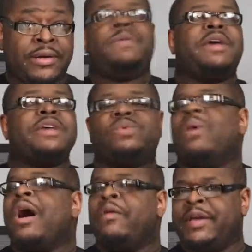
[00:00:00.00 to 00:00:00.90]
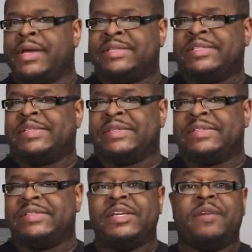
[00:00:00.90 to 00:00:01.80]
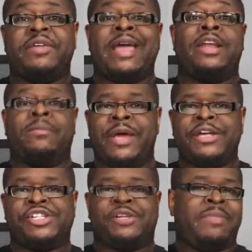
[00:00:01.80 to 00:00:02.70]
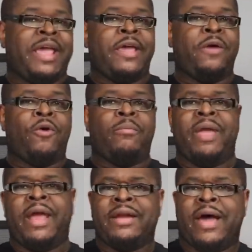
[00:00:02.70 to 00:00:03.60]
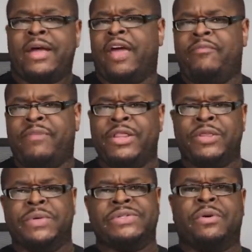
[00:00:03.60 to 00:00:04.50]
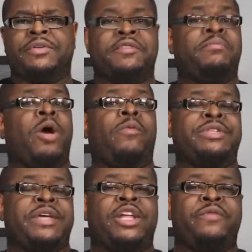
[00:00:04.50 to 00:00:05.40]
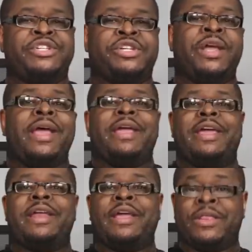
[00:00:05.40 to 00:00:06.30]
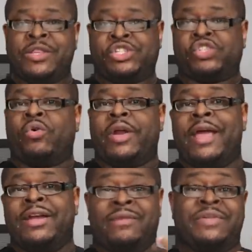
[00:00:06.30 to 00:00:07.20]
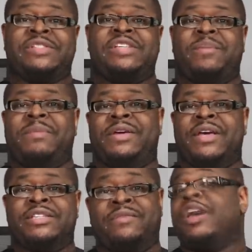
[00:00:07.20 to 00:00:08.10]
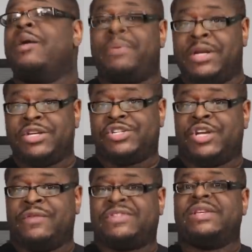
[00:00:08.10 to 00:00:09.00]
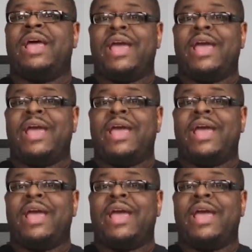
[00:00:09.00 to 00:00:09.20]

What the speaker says: Because while the consistency of the animation may or may not have been the result of Marvel Television getting the short end of the stick because of company shifts